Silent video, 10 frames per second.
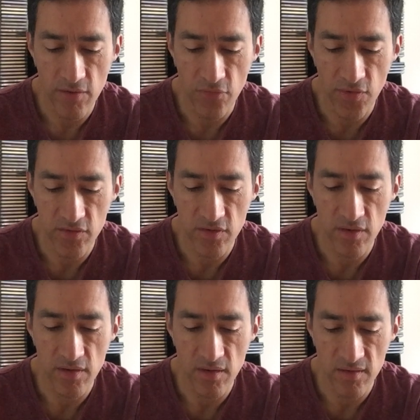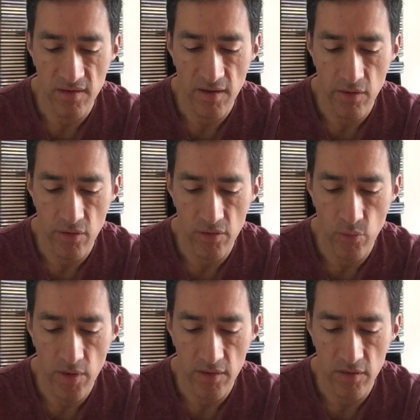The Fixer is another good
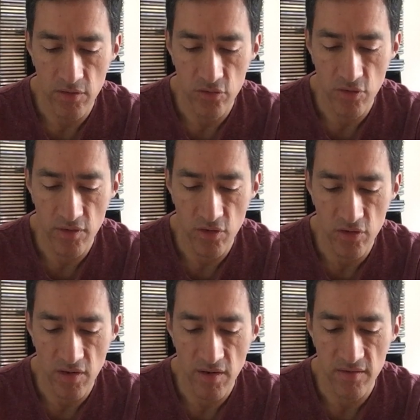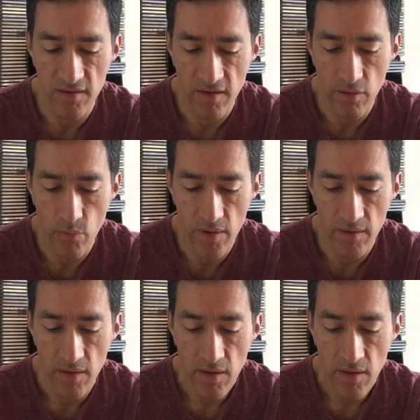one. Johnny Guitar is another one.